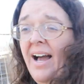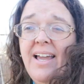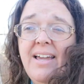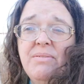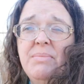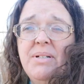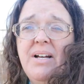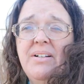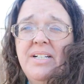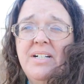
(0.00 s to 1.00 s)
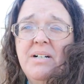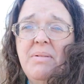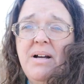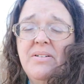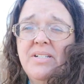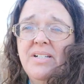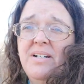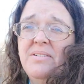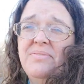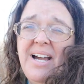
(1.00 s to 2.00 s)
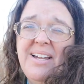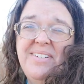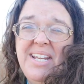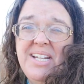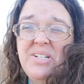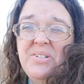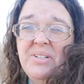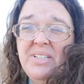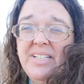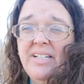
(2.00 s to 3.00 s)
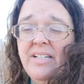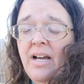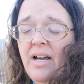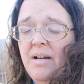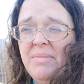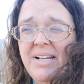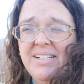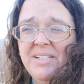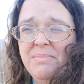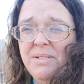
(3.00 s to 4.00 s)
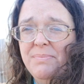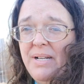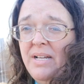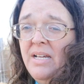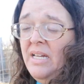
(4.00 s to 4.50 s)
I haven't been out here in about uh, five days really. Um, my husband's been